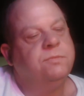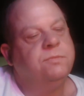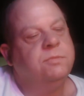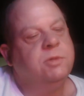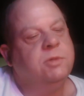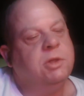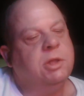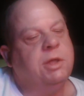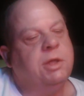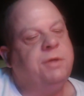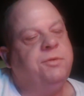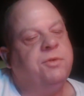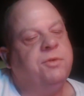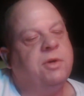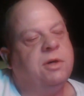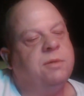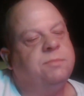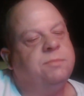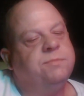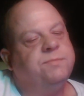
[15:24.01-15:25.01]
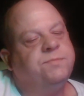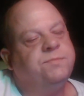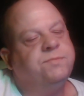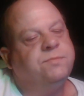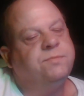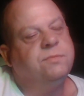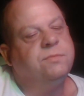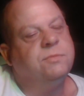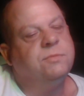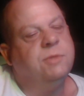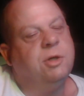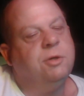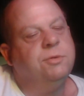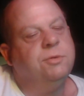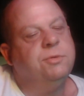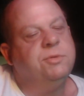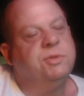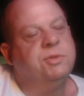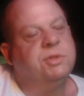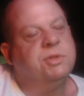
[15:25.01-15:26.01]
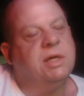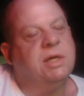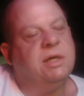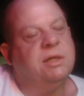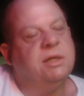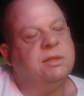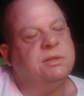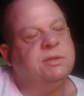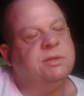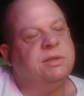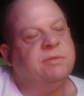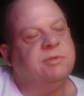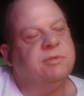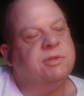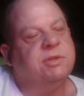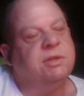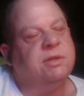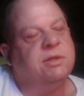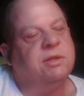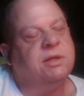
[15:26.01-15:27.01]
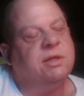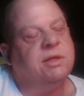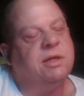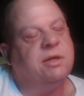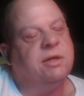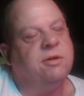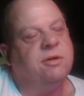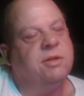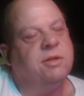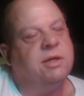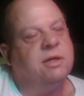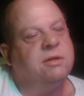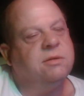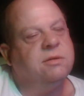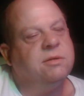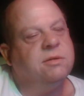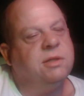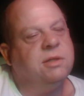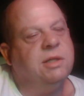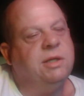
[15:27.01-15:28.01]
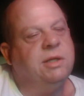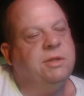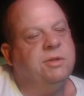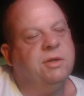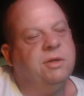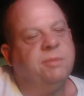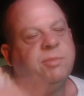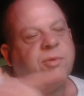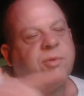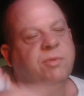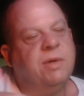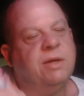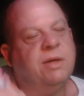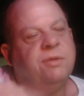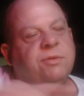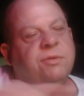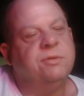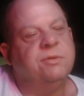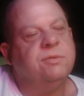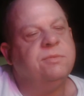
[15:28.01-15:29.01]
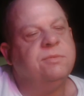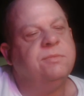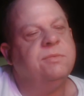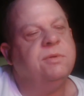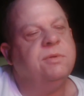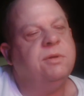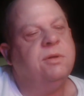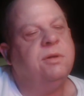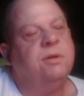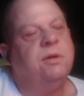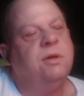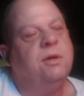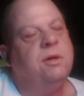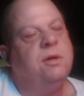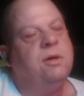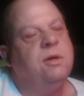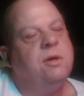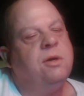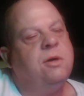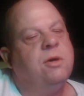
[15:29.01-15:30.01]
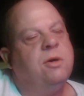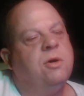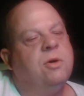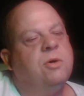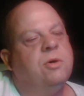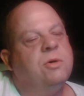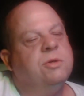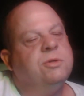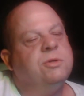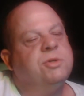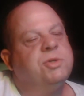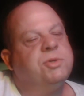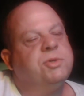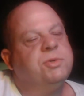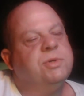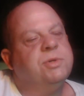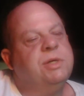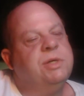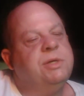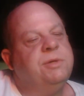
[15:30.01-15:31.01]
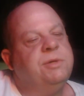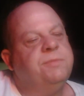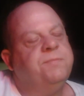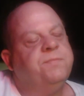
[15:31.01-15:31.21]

cleaned up, all new sod and everything. I got all that cleaned up around the orange tree.